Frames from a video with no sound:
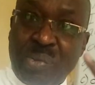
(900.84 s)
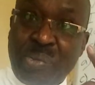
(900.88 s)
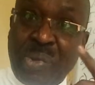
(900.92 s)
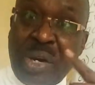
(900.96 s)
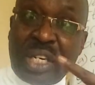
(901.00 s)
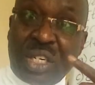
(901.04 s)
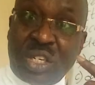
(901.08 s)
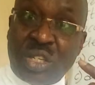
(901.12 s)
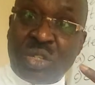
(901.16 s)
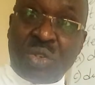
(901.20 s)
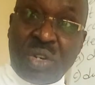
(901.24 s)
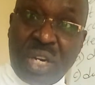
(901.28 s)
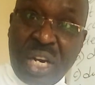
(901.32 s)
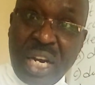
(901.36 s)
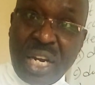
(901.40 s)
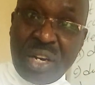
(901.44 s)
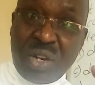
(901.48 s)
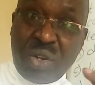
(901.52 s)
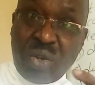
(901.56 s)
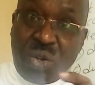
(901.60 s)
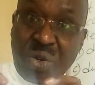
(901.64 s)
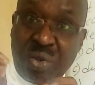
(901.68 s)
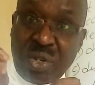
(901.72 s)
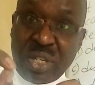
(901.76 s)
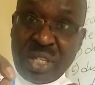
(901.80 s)
but you can
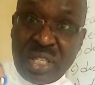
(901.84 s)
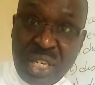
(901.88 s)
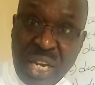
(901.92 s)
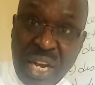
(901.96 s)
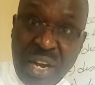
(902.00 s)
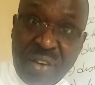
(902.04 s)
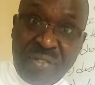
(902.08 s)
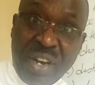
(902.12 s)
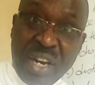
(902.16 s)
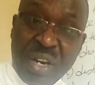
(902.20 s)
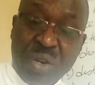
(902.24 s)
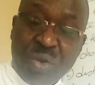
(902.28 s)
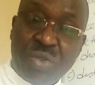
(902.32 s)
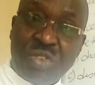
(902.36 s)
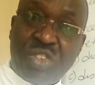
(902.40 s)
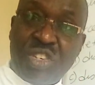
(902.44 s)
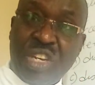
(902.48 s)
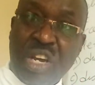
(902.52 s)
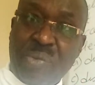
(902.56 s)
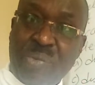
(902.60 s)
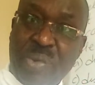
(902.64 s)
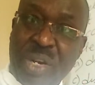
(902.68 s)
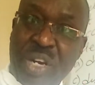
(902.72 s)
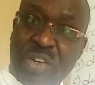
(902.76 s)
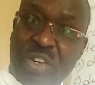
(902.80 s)
always have a note
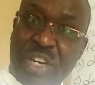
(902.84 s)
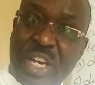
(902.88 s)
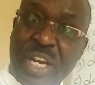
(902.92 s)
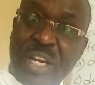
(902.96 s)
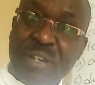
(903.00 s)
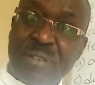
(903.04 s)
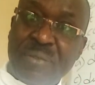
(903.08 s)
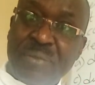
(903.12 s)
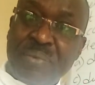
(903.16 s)
somewhere, okay?